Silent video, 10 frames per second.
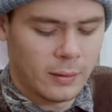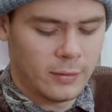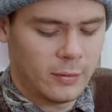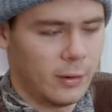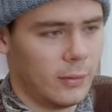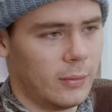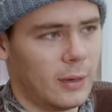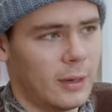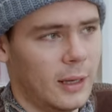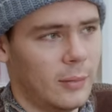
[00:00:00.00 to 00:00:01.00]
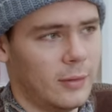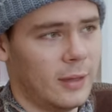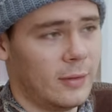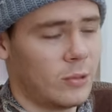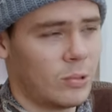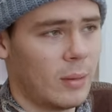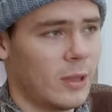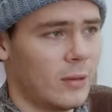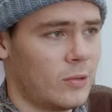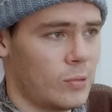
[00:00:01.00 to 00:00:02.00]
So it's a tremor
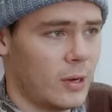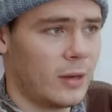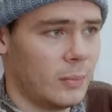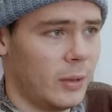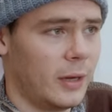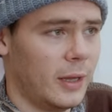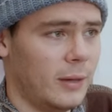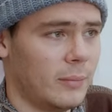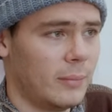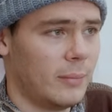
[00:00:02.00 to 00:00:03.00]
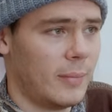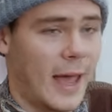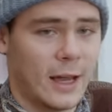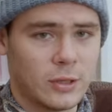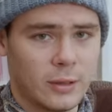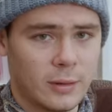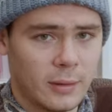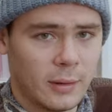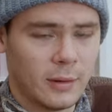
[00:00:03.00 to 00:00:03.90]
that's triggered by action.